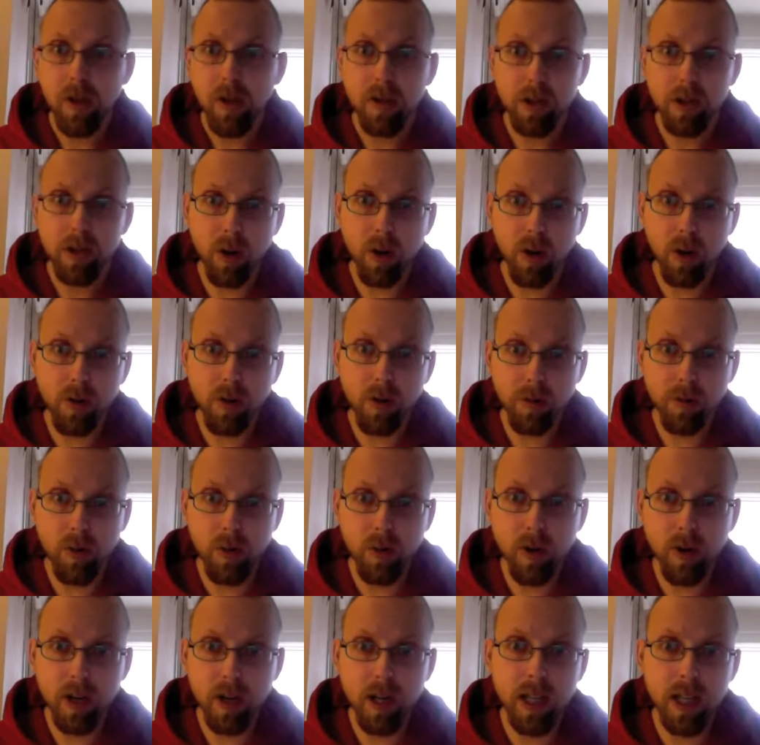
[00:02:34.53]
So,
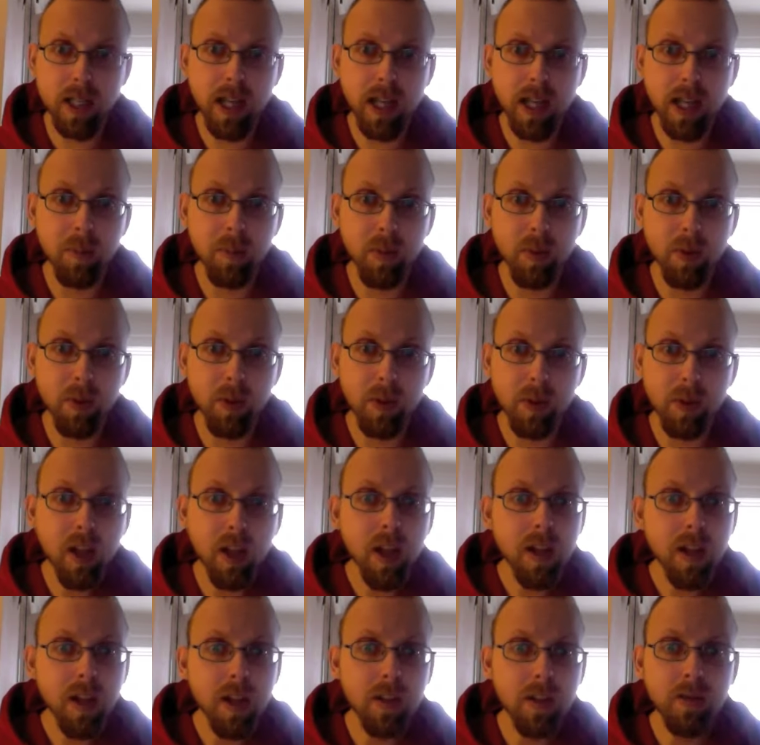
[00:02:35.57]
for example,
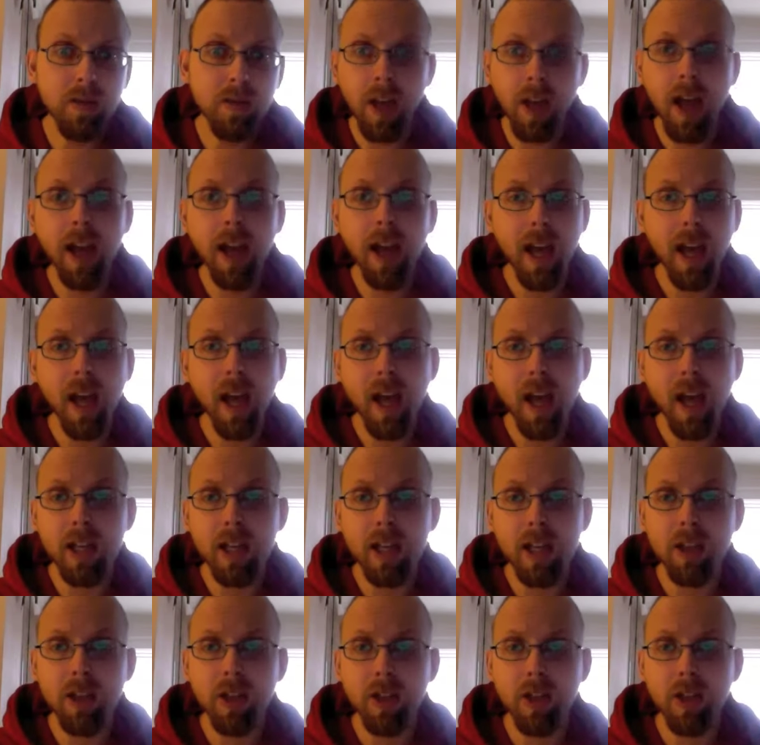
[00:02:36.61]
the flag
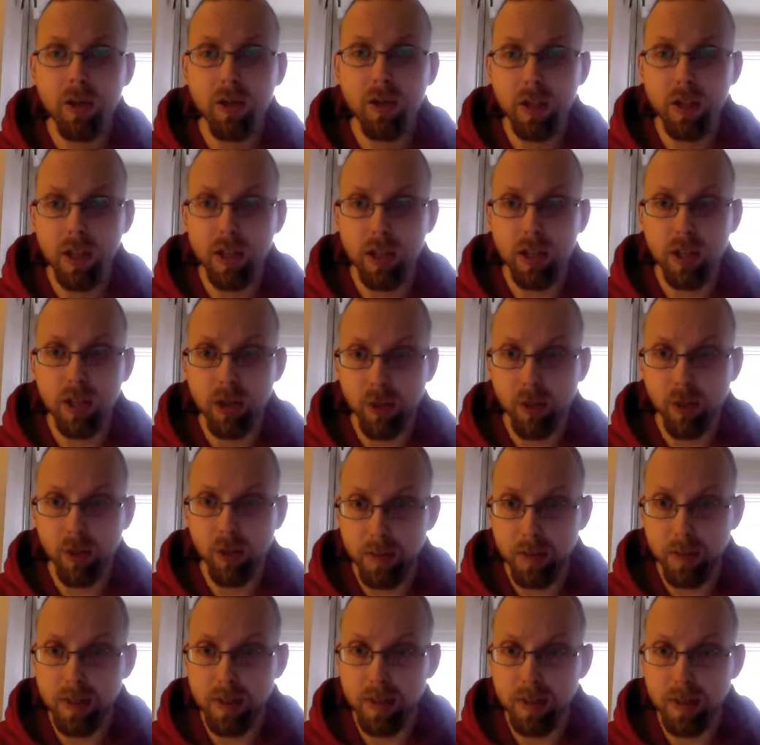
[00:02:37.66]
has 13
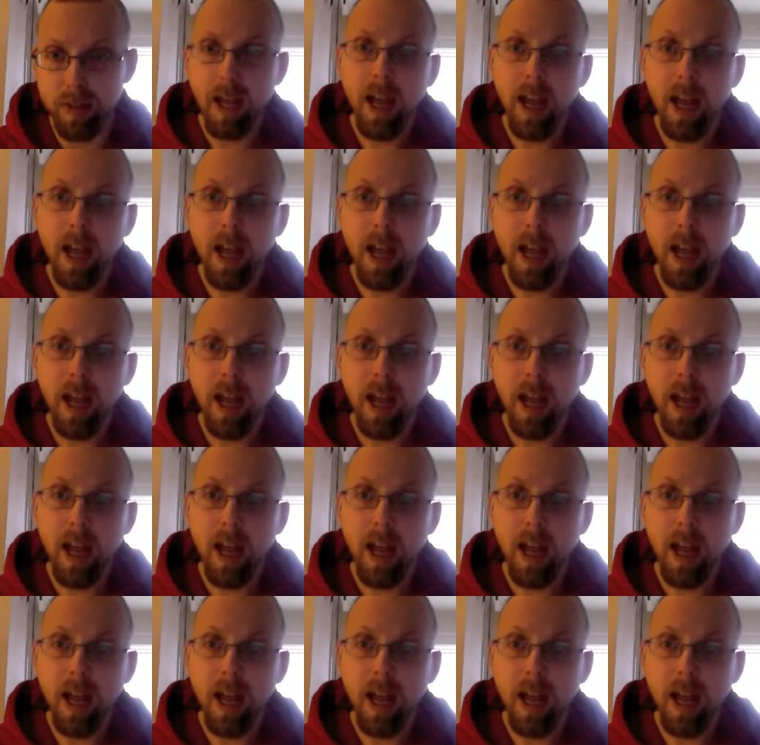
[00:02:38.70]
stripes,